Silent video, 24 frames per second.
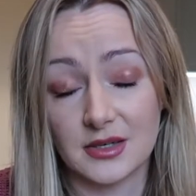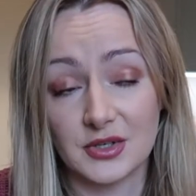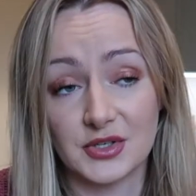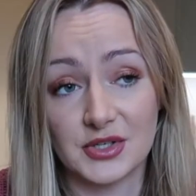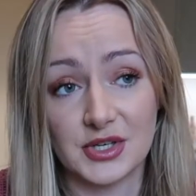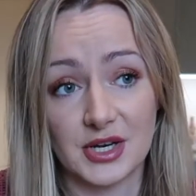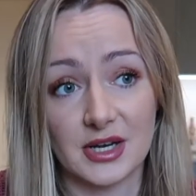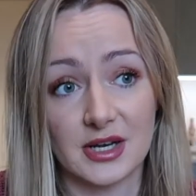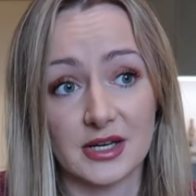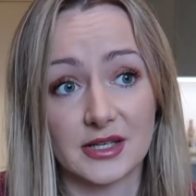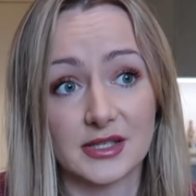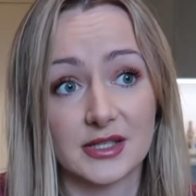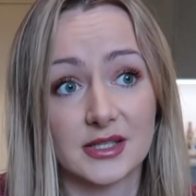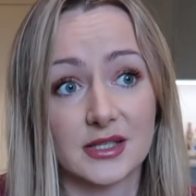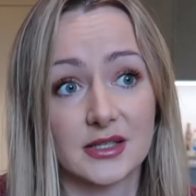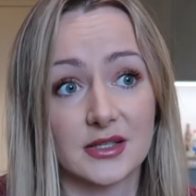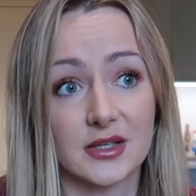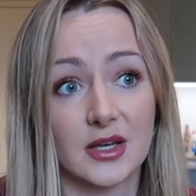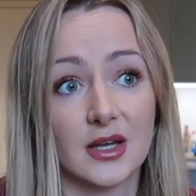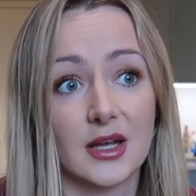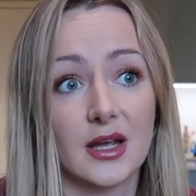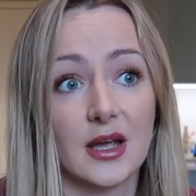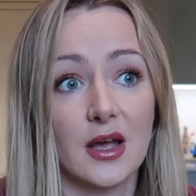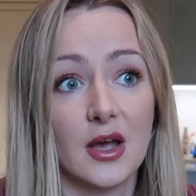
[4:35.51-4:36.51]
just
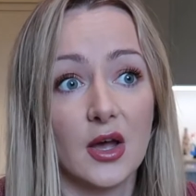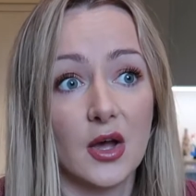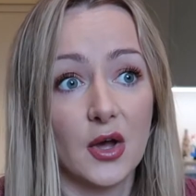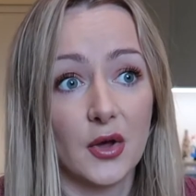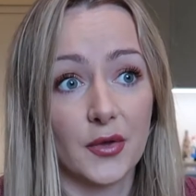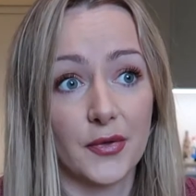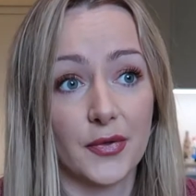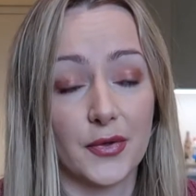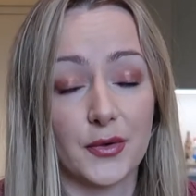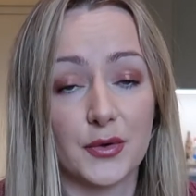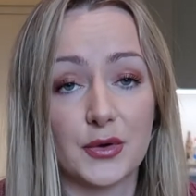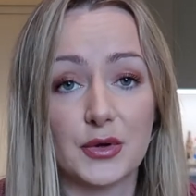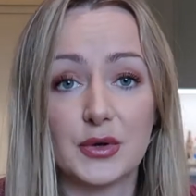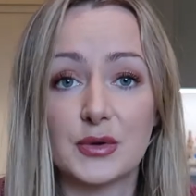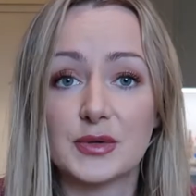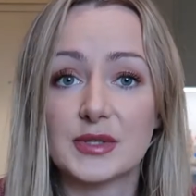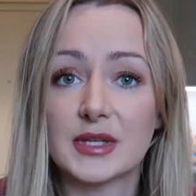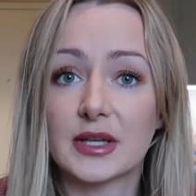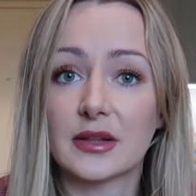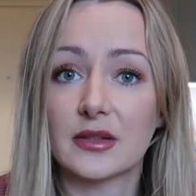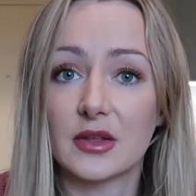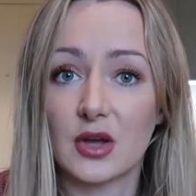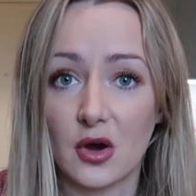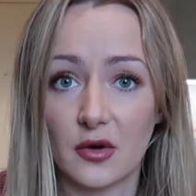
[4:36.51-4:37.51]
through
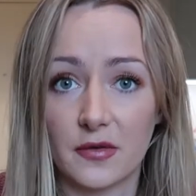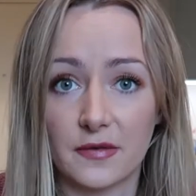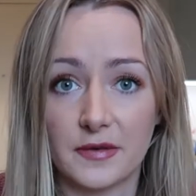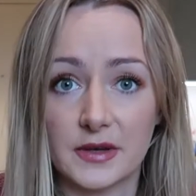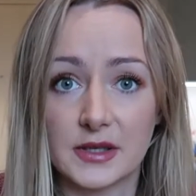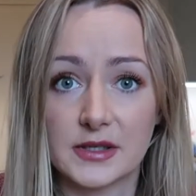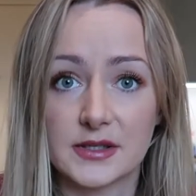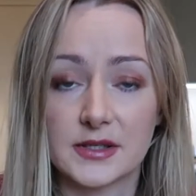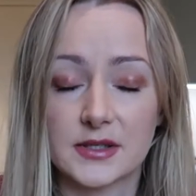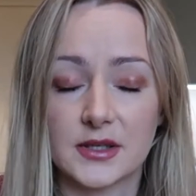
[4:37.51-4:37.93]
using the offers.